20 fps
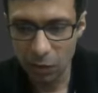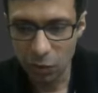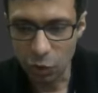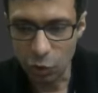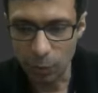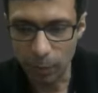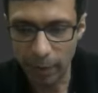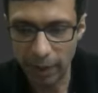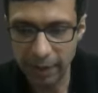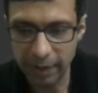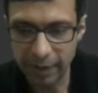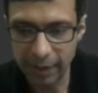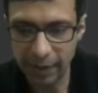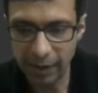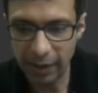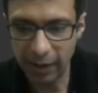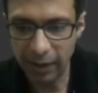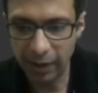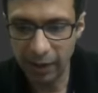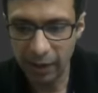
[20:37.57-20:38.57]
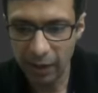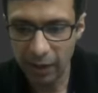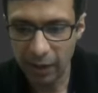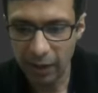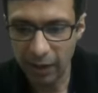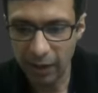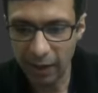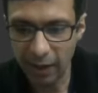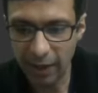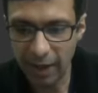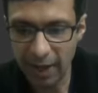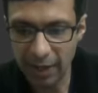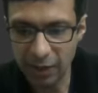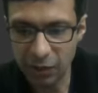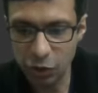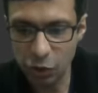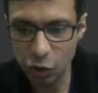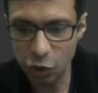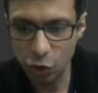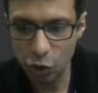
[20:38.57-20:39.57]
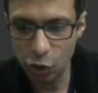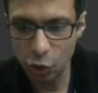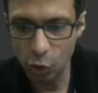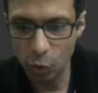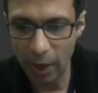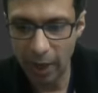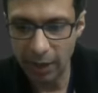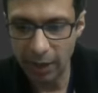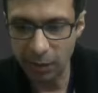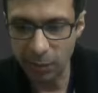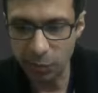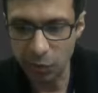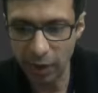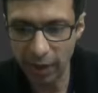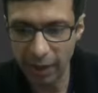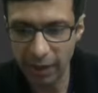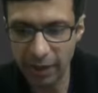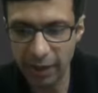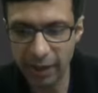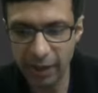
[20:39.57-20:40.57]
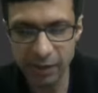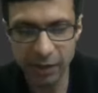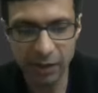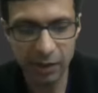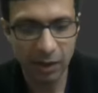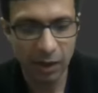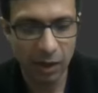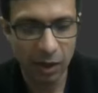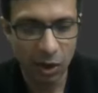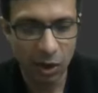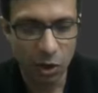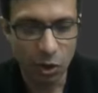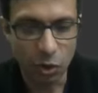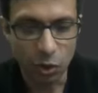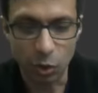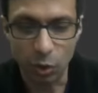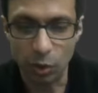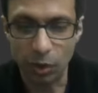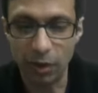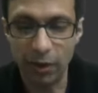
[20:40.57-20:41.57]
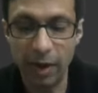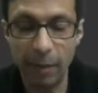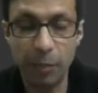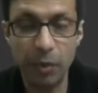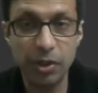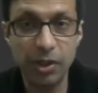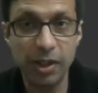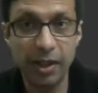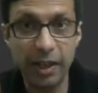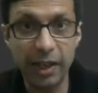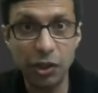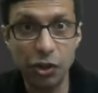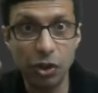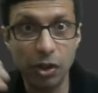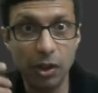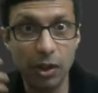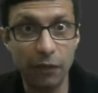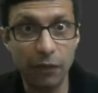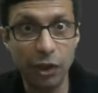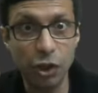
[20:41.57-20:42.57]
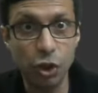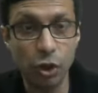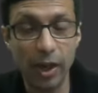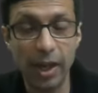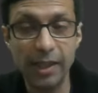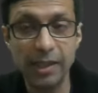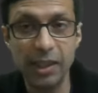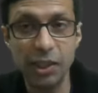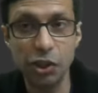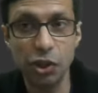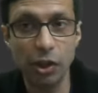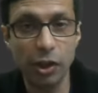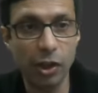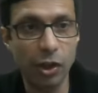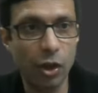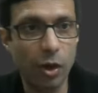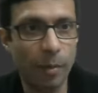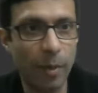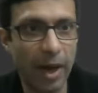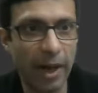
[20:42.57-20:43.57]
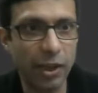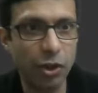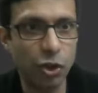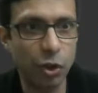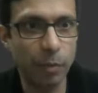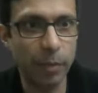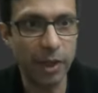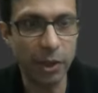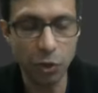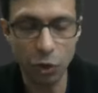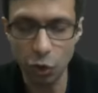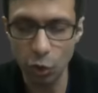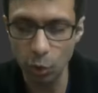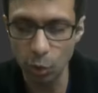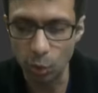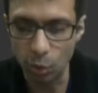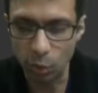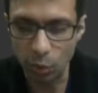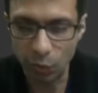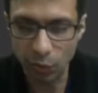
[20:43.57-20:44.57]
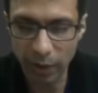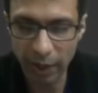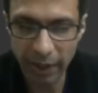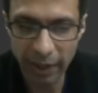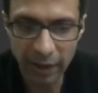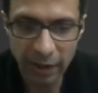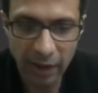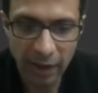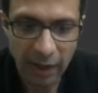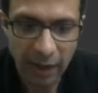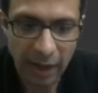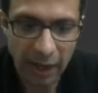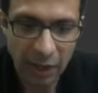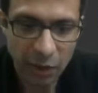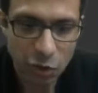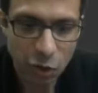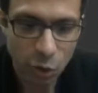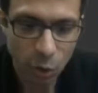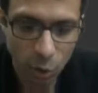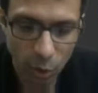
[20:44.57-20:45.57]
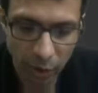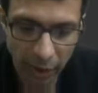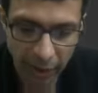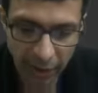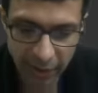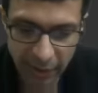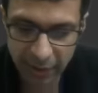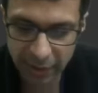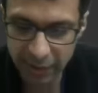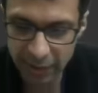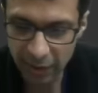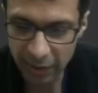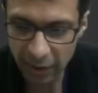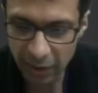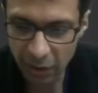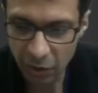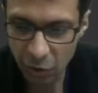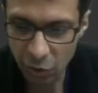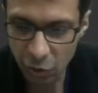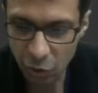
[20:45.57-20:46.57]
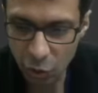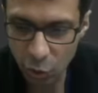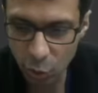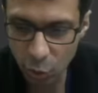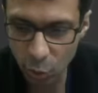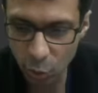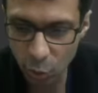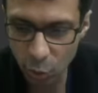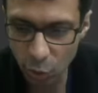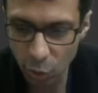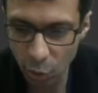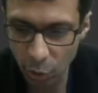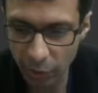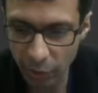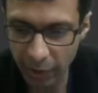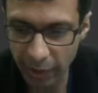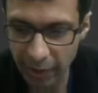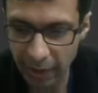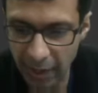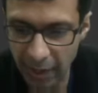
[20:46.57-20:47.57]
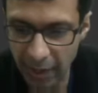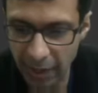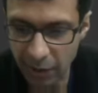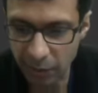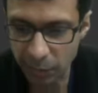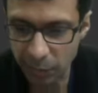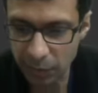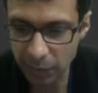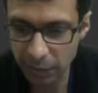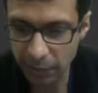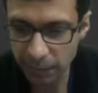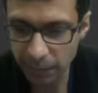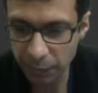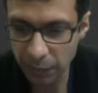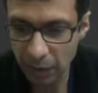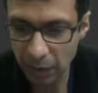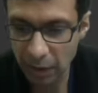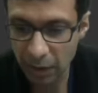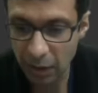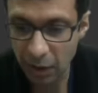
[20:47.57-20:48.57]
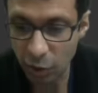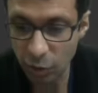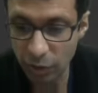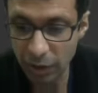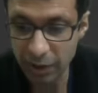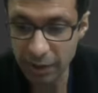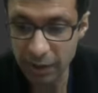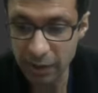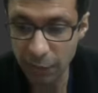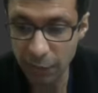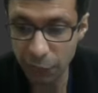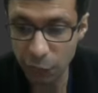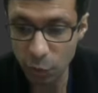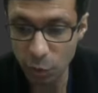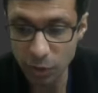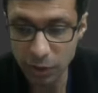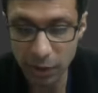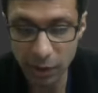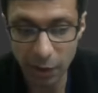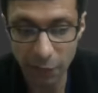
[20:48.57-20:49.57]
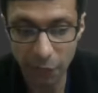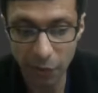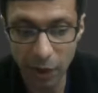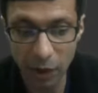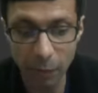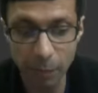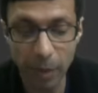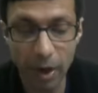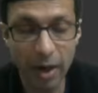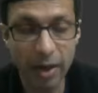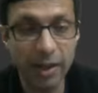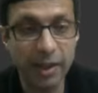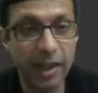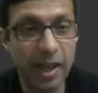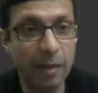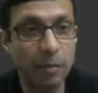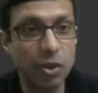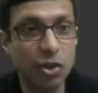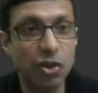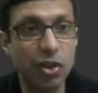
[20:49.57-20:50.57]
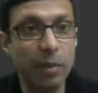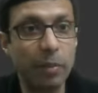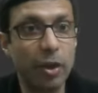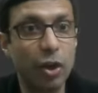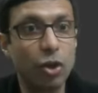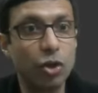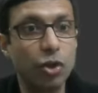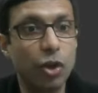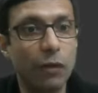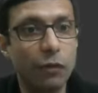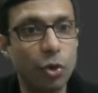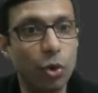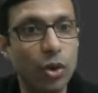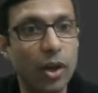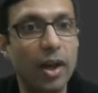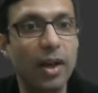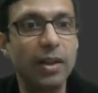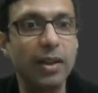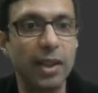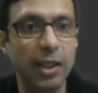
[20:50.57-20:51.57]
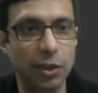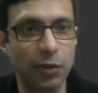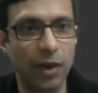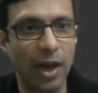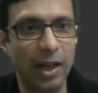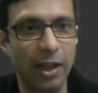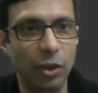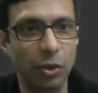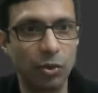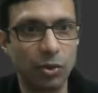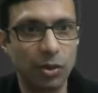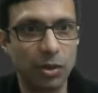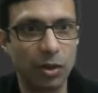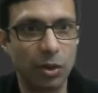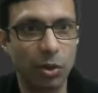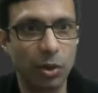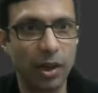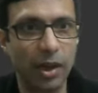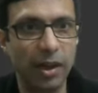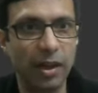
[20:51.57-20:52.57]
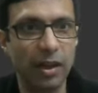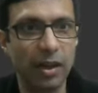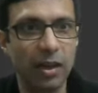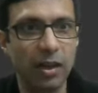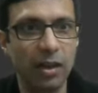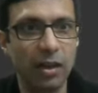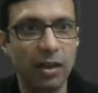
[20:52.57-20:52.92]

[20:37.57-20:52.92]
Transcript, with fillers: So basically it has two atoms, right guys? So the representation, the visualization in your mind should be two, right? And so it is two chlorine atoms. Now this is of course the difficult part in chemistry because you have to learn these values, okay?